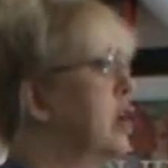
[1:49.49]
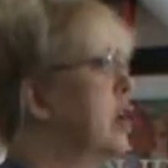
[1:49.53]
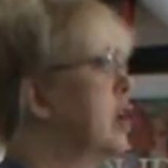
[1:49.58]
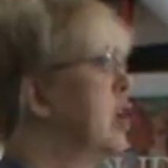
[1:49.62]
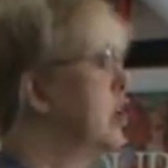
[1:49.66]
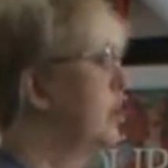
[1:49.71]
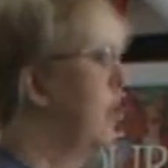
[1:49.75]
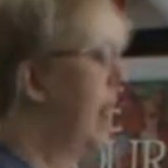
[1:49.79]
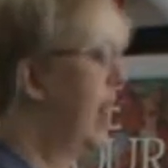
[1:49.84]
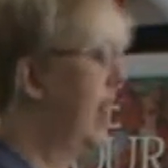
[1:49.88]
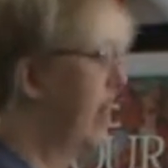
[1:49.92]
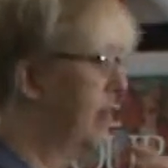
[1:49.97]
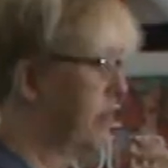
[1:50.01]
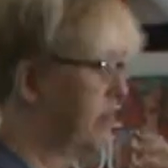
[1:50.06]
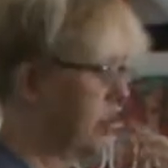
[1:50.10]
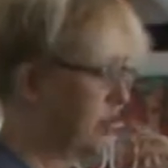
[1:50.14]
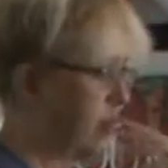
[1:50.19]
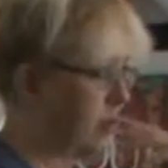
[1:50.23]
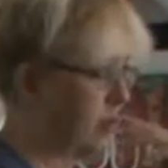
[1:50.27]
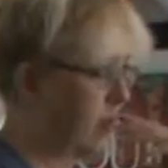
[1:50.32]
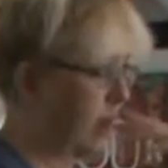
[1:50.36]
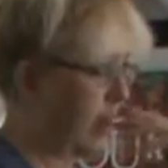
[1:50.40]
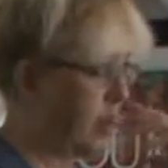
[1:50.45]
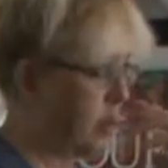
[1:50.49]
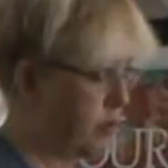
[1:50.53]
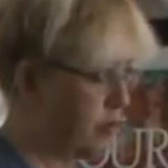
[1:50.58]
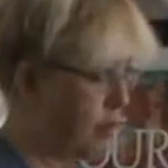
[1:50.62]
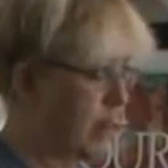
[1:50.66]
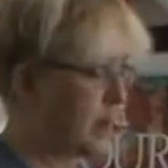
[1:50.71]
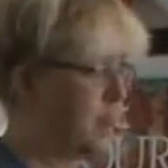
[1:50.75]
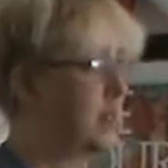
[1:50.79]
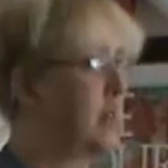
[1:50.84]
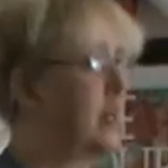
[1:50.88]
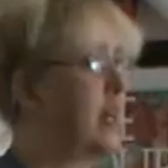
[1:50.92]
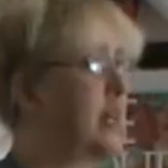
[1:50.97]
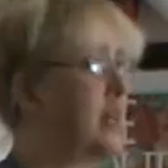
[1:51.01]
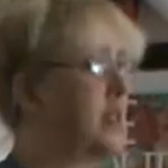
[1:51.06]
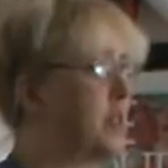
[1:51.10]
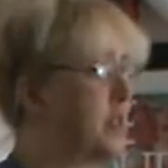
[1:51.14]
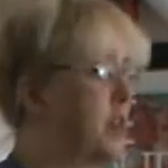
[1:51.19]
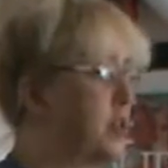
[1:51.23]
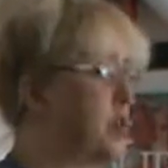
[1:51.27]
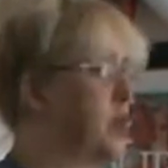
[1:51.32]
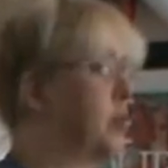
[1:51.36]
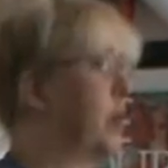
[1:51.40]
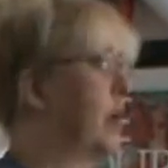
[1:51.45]
you have to address that
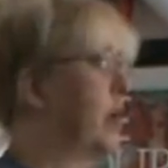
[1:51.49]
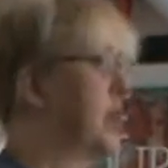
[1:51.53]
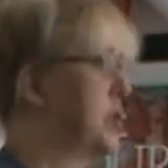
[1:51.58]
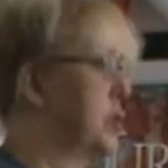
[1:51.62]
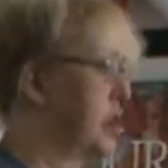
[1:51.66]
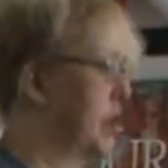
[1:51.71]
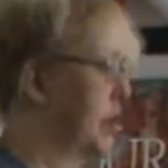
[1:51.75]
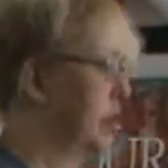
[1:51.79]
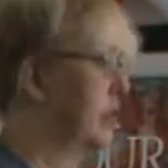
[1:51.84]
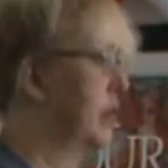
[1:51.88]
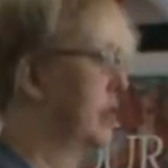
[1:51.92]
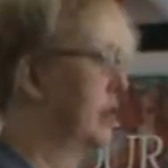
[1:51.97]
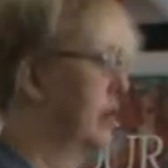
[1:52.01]
situation.